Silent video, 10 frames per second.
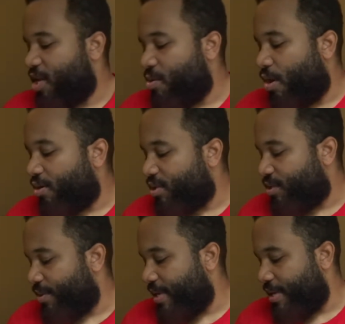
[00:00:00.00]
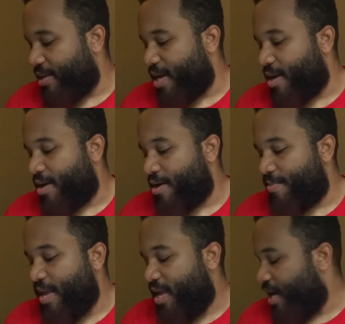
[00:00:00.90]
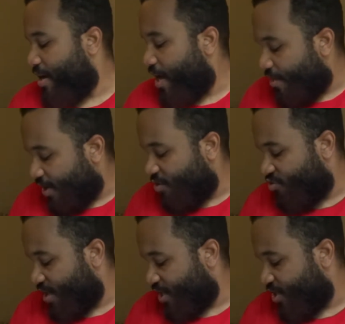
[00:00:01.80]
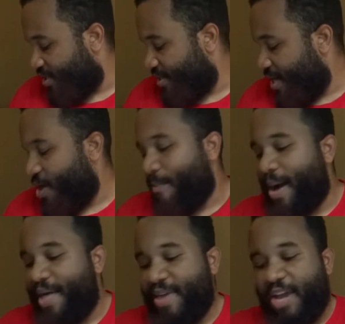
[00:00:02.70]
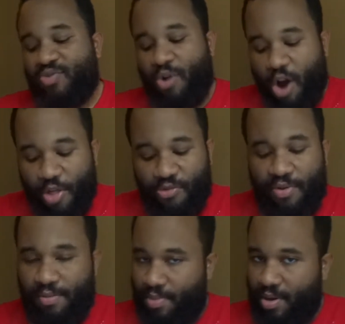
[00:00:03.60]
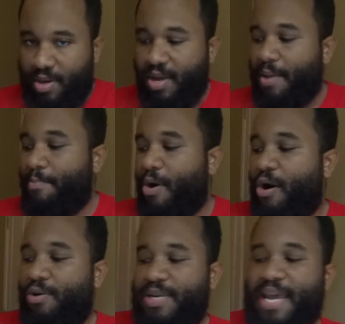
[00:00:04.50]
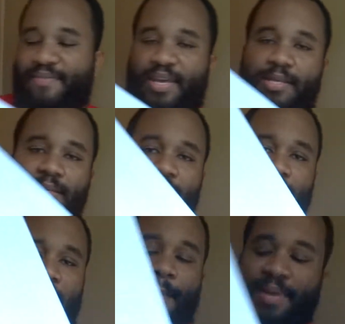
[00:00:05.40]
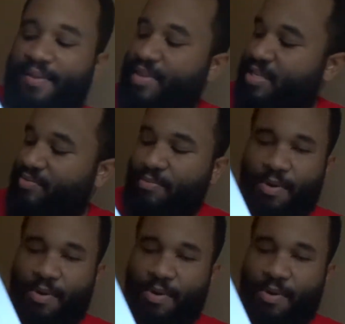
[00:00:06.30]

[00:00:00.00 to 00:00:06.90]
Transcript: you also get another introduction by the actual author of the book, Paul Davies. I believe this is from